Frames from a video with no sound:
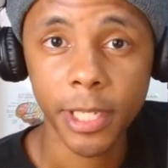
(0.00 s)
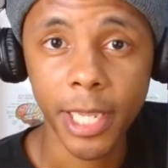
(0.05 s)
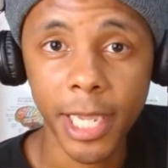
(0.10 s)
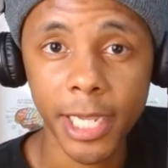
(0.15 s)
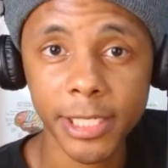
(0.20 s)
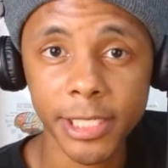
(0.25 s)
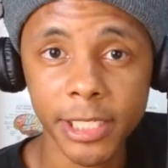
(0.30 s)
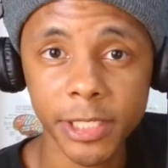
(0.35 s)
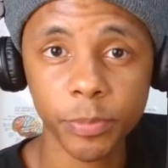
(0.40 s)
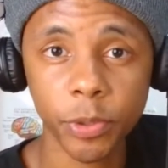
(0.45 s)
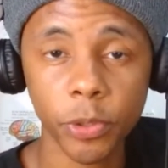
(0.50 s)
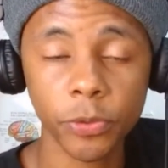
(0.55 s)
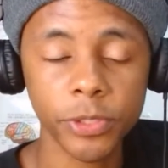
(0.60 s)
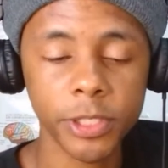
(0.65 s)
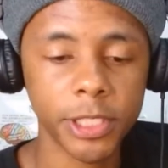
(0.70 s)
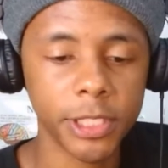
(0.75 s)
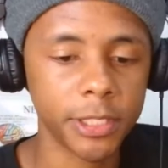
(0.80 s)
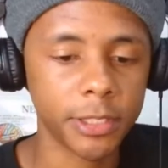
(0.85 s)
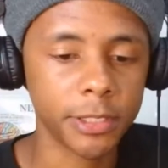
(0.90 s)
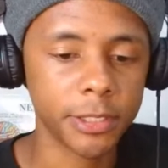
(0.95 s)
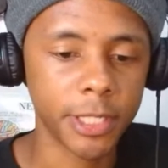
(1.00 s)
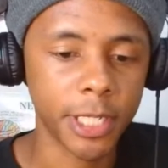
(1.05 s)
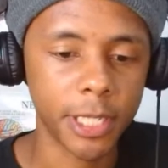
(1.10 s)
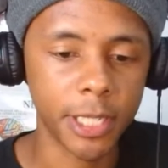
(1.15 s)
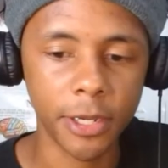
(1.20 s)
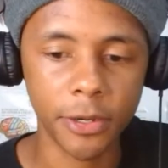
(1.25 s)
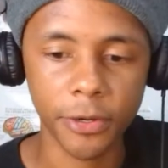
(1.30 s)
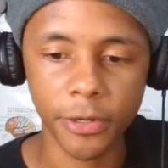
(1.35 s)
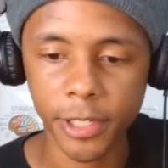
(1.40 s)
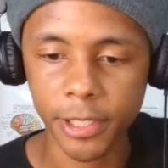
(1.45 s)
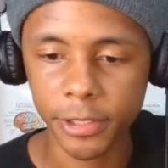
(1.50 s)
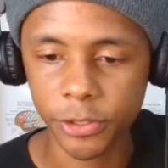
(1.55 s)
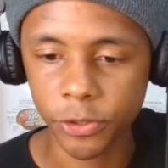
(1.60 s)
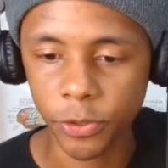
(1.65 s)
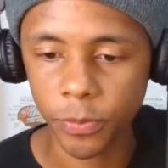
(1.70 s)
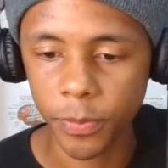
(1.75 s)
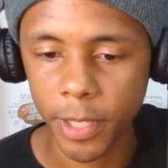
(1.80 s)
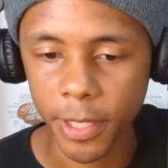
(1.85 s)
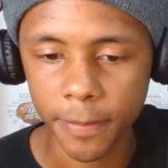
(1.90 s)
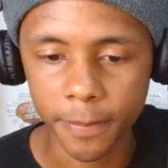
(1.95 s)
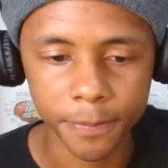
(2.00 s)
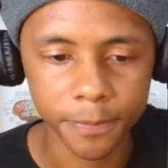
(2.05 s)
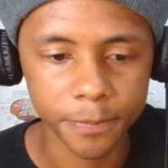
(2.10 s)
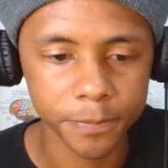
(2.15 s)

excess protein that they are consuming.